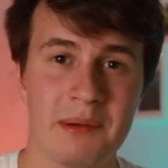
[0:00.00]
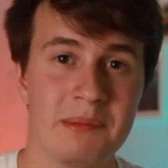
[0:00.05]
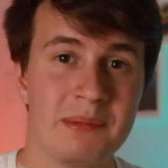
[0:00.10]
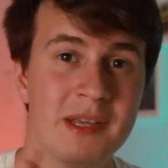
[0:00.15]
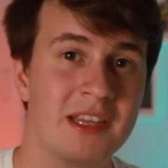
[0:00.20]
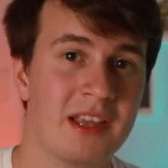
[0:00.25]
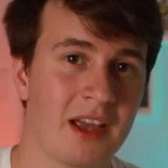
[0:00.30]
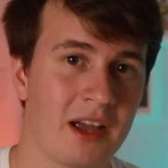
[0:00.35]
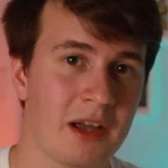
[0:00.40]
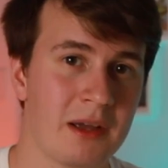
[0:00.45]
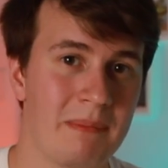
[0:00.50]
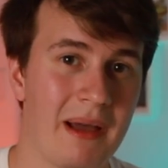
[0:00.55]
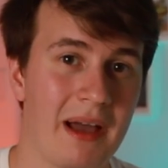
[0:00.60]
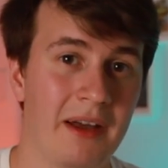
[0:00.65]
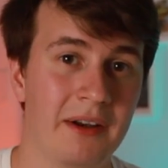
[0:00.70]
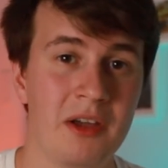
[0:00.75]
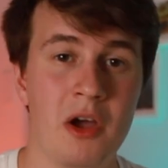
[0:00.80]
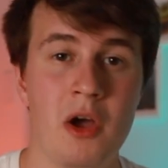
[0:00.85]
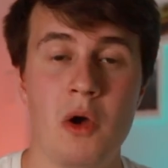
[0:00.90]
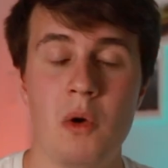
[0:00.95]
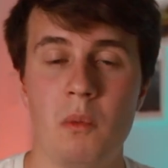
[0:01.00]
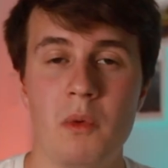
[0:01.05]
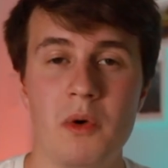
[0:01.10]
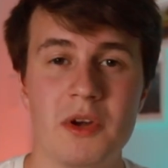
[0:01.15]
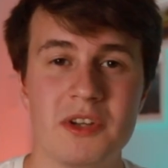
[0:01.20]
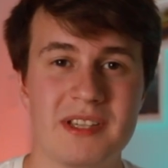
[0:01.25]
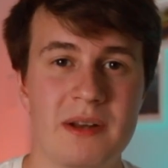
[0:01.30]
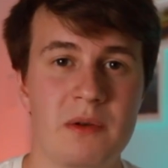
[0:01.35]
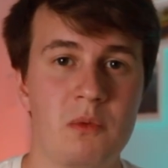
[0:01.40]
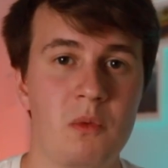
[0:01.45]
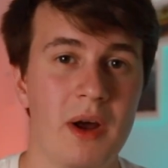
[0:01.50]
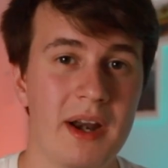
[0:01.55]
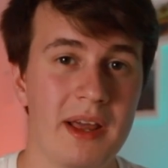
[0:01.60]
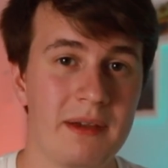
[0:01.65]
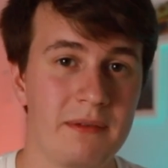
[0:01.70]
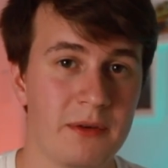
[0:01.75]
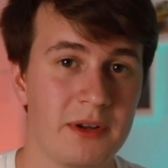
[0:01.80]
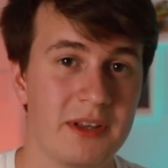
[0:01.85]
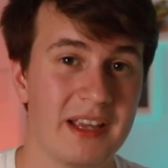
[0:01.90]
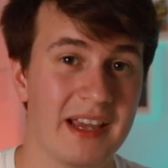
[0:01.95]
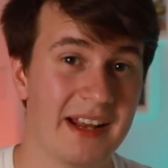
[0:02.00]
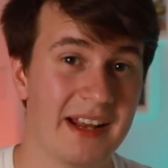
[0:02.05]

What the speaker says: I'm going to talk about works in whatever the